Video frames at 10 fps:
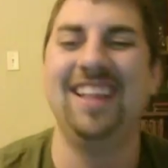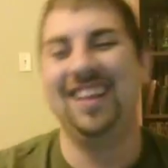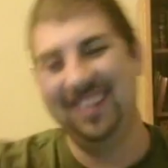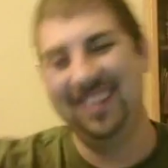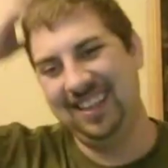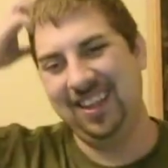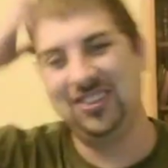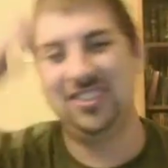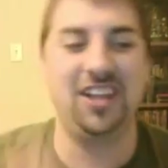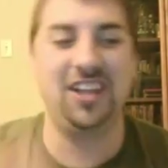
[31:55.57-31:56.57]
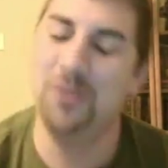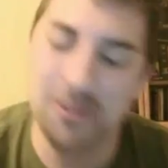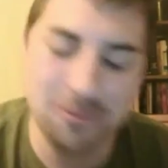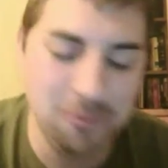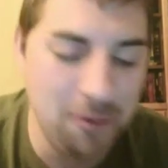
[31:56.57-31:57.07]
they're all just like, we
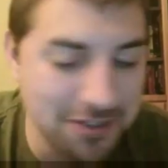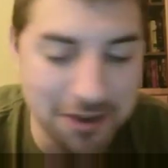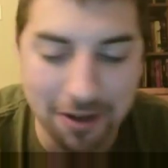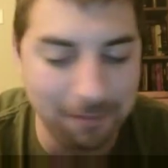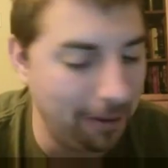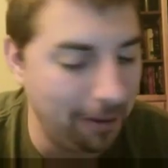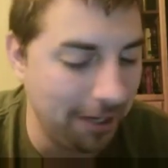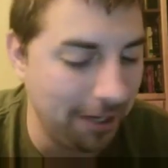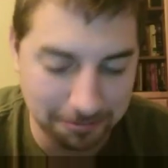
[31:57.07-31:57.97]
didn't raise enough money.